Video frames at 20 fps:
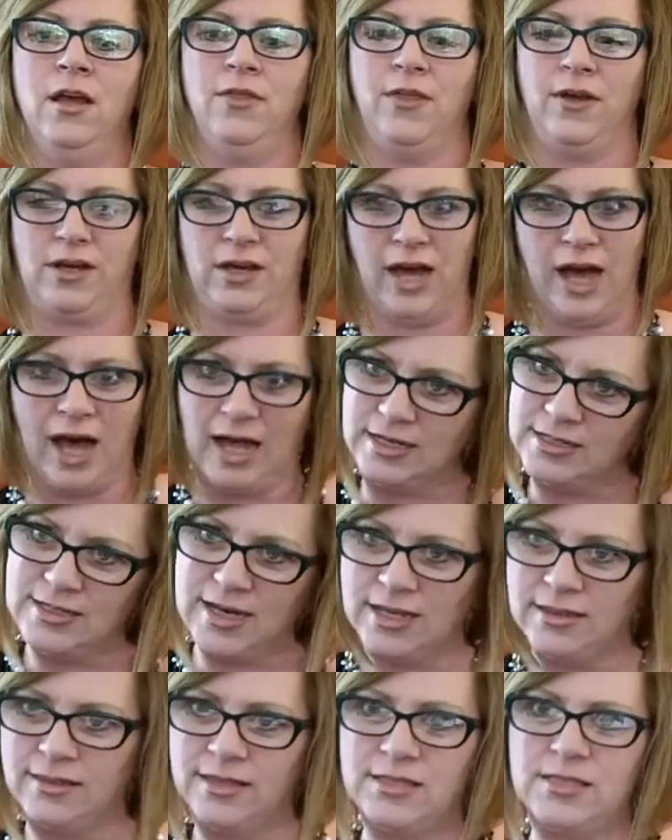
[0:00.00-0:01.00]
the
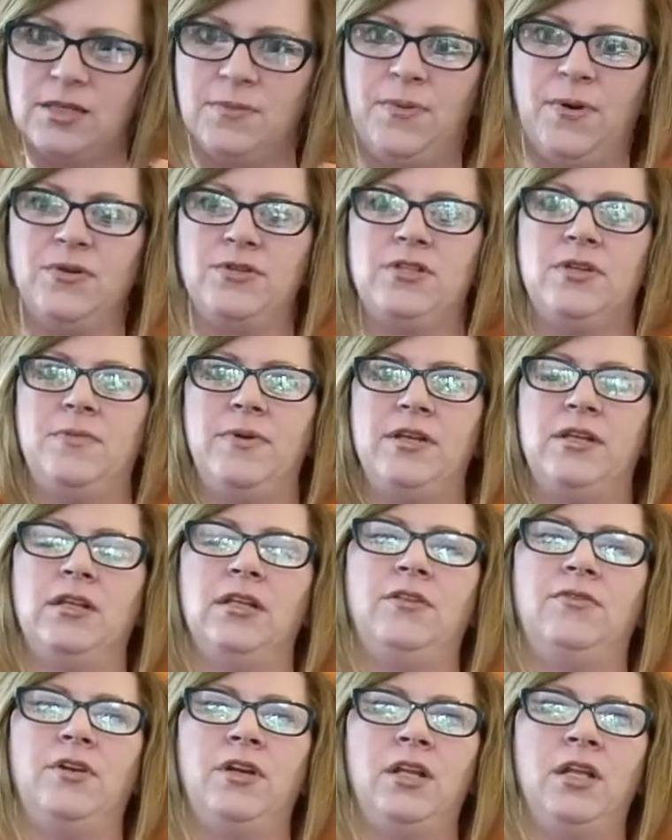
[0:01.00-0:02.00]
content that's supposed to be
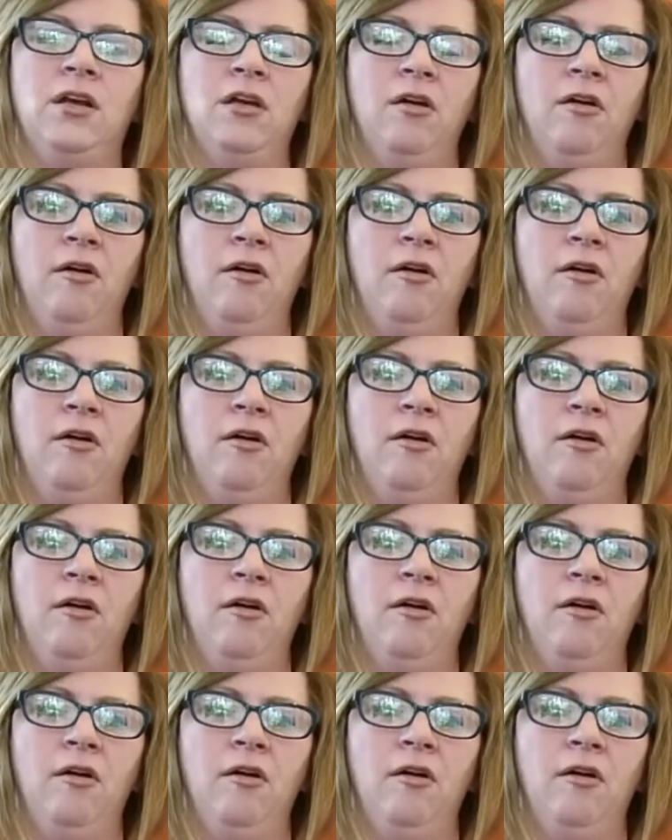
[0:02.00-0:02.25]
delivered.